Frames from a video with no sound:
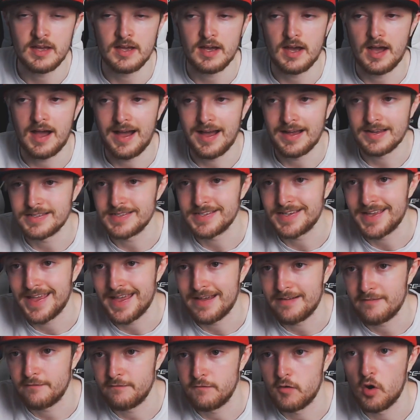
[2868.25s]
and you get
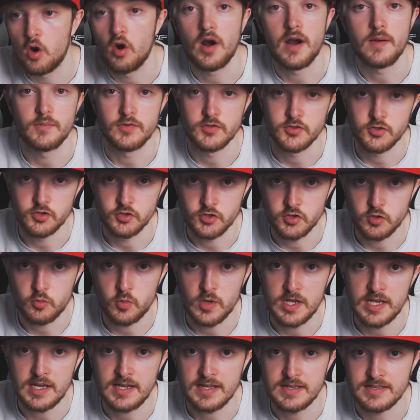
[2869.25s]
4 episodes a
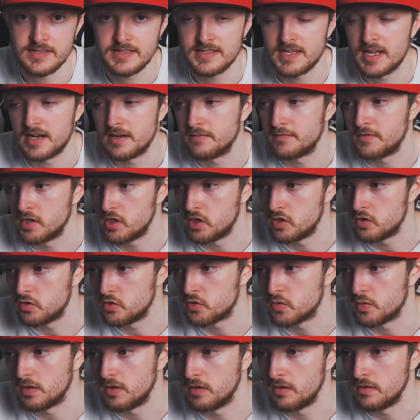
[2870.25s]
week instead of the
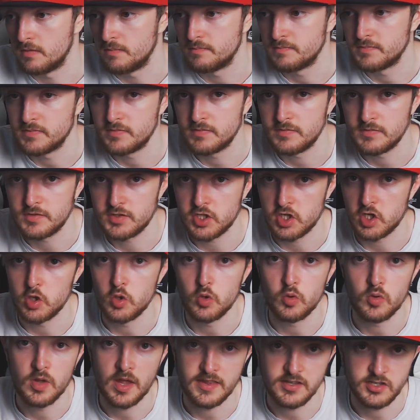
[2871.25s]
usual 2
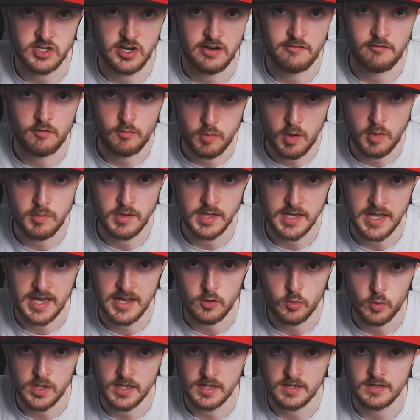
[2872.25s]
that the general public get a
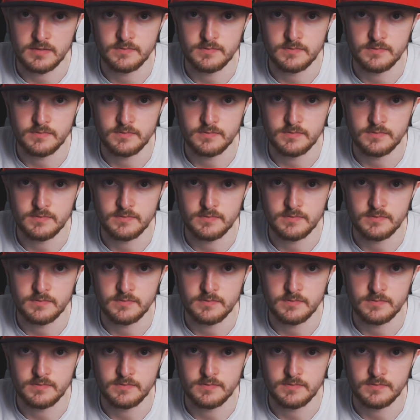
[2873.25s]
week.